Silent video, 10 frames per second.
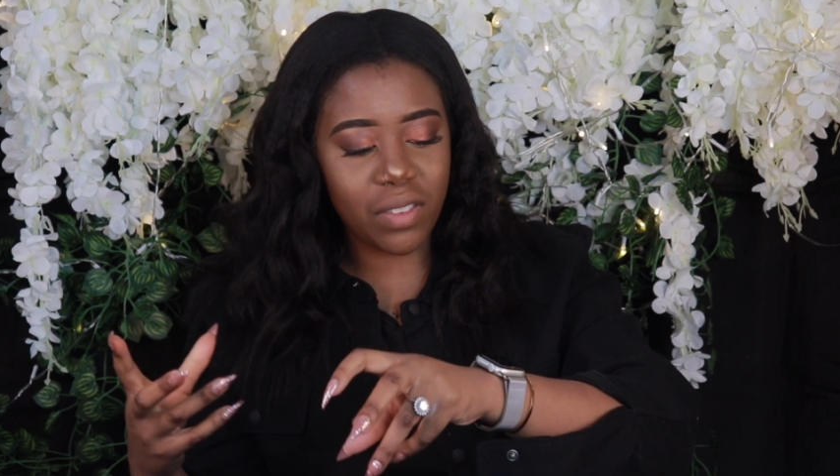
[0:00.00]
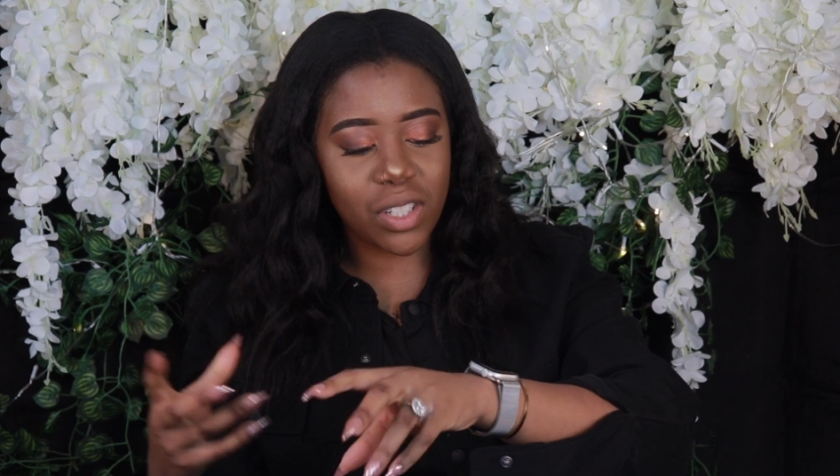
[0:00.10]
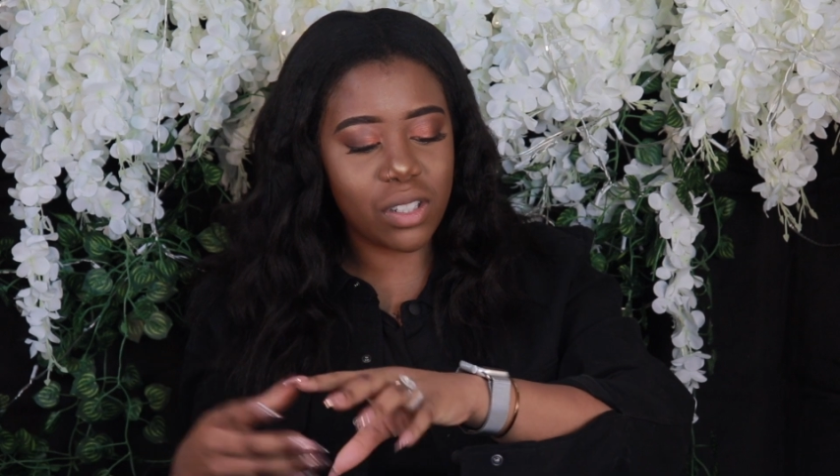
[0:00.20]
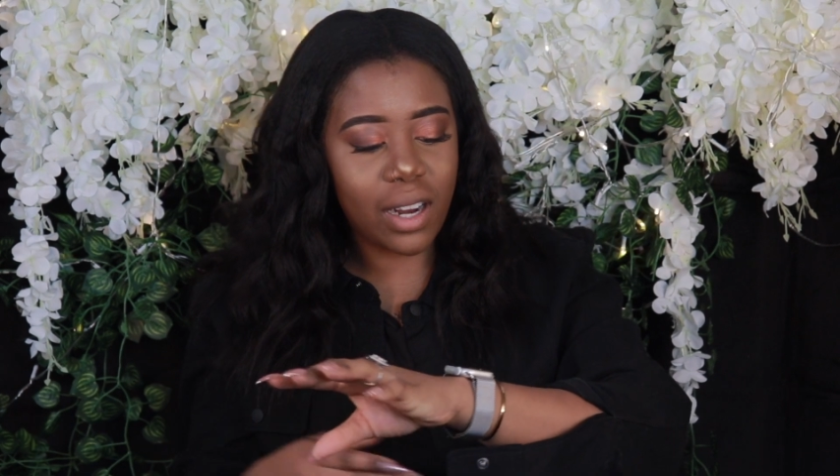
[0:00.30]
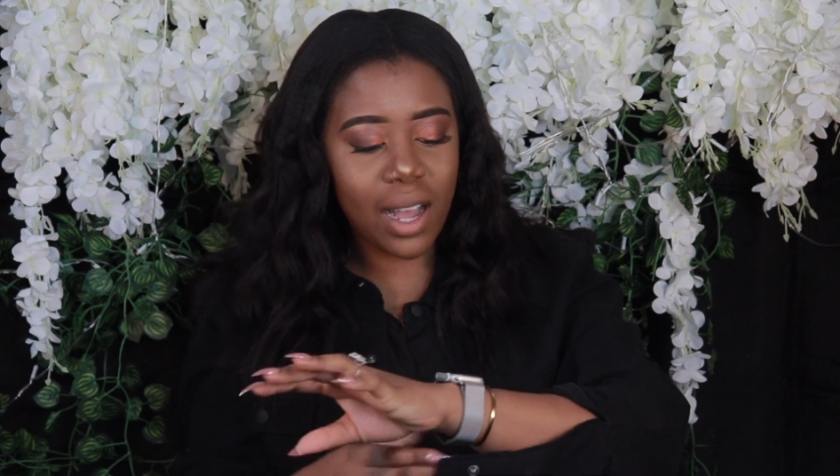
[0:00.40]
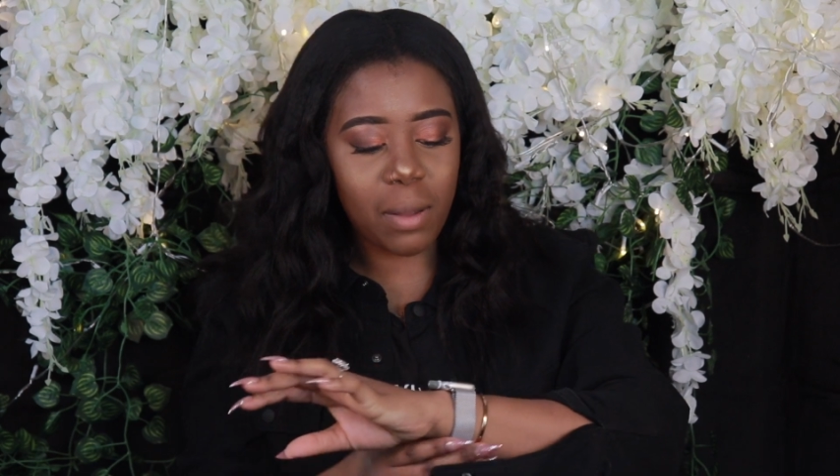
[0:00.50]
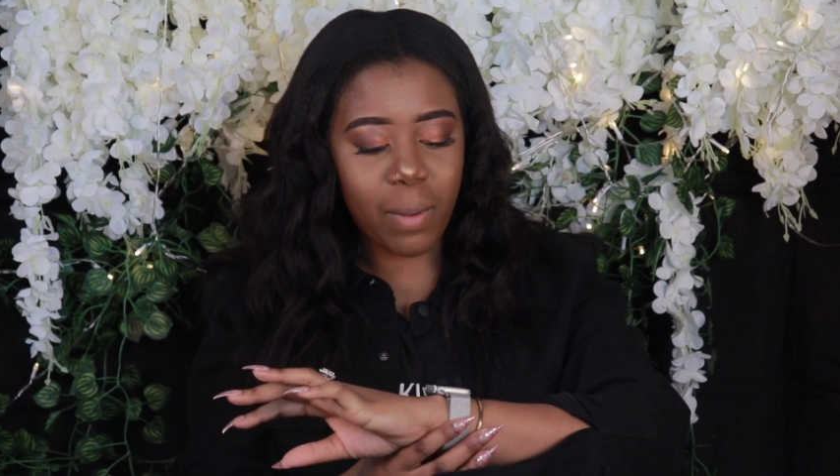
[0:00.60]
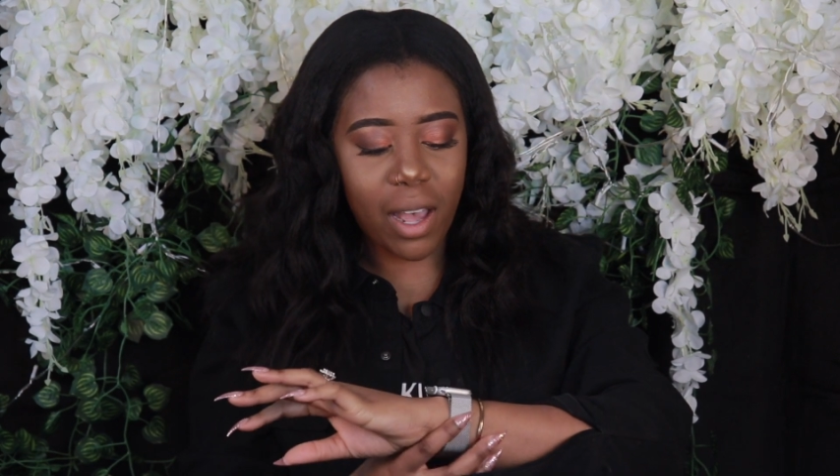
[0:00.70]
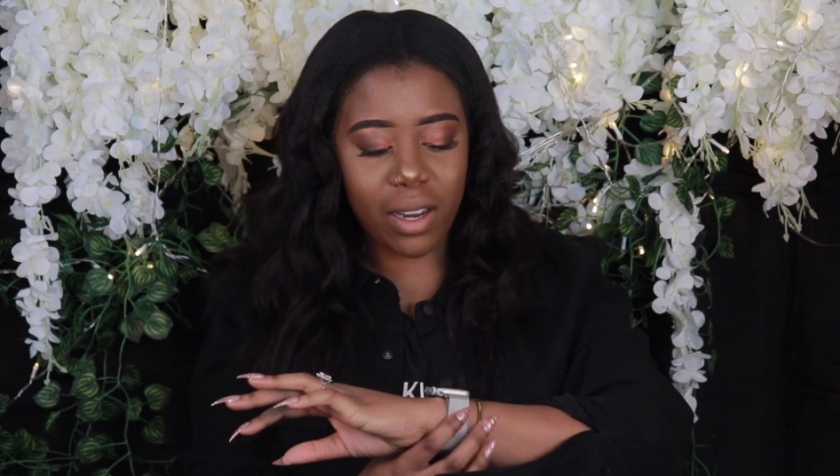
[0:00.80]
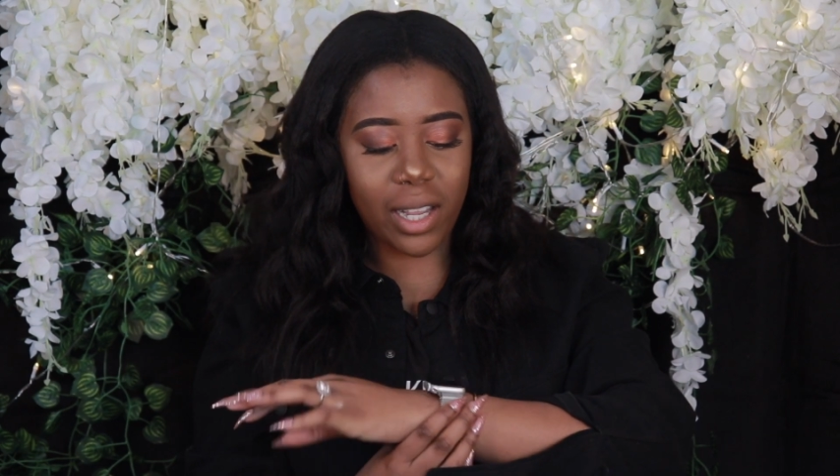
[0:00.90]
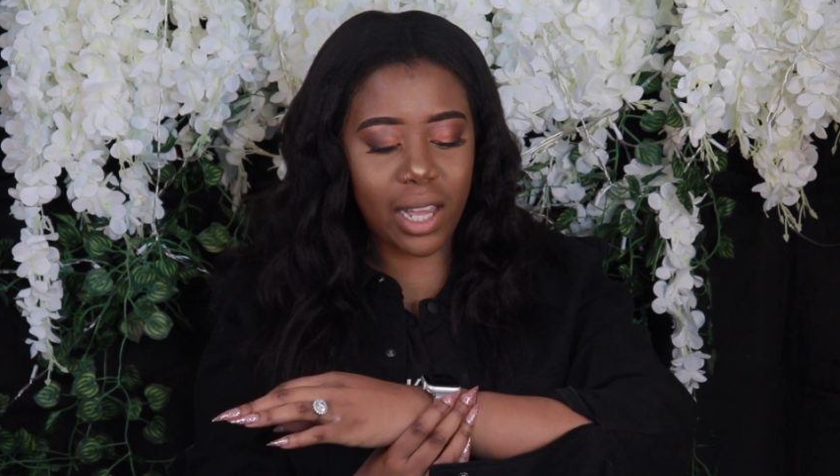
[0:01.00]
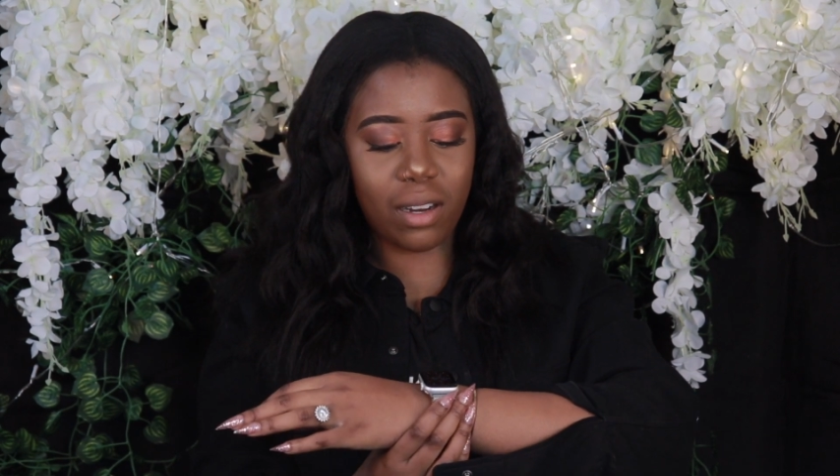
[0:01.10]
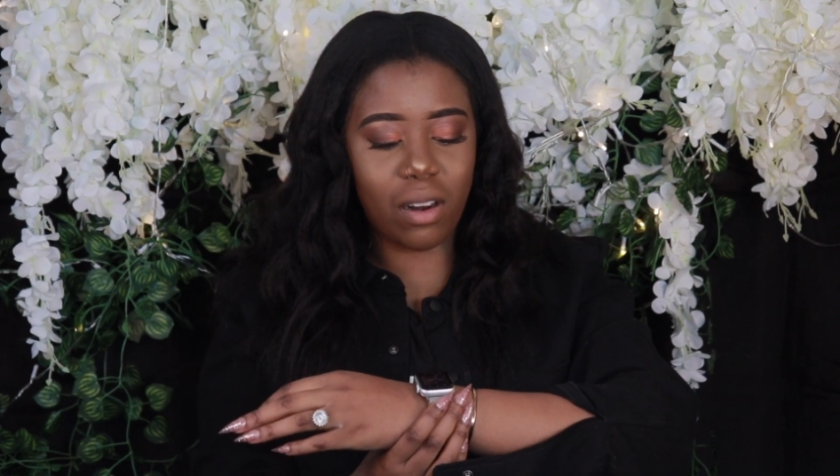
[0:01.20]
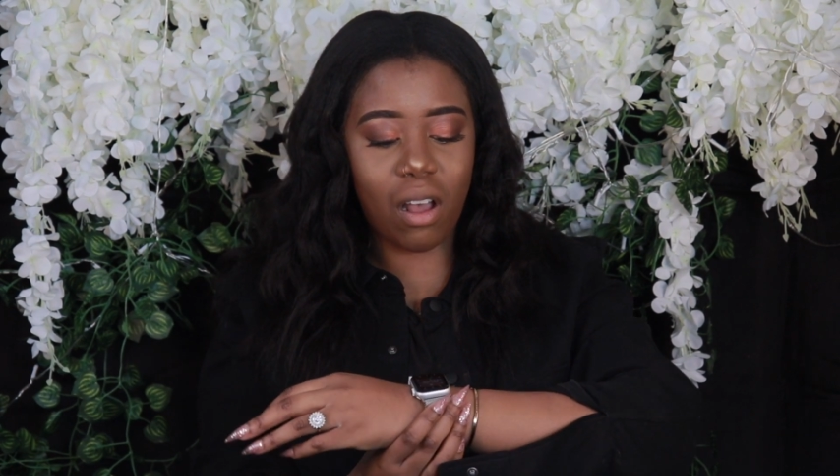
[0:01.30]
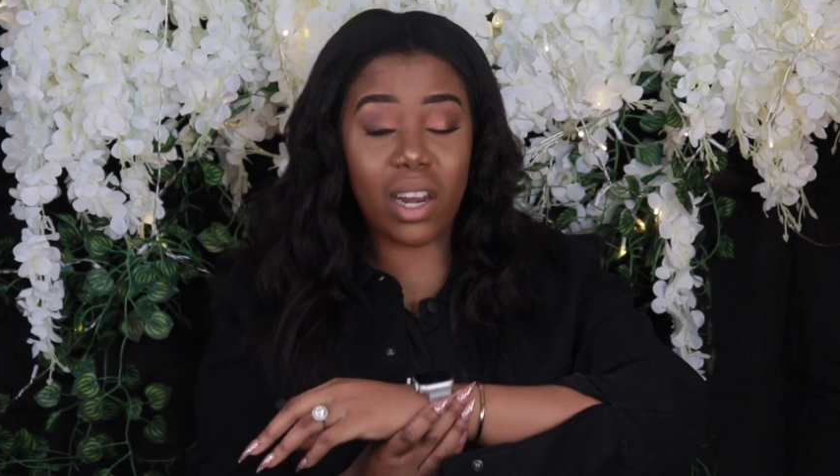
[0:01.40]
the strap, how to get
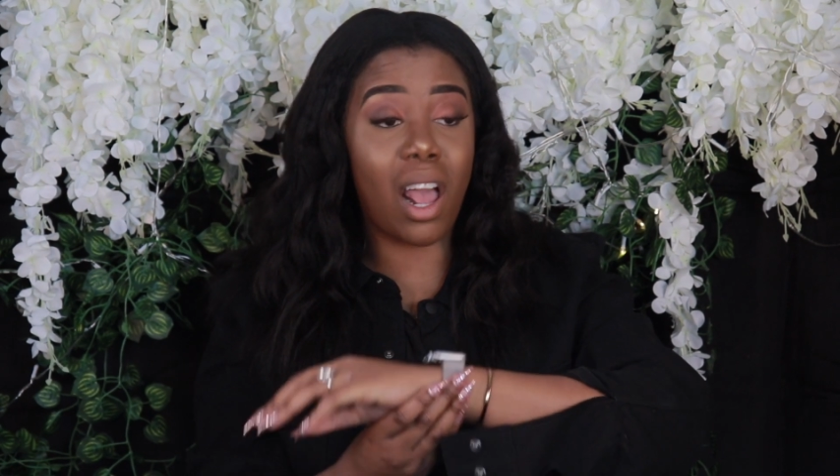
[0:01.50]
it on,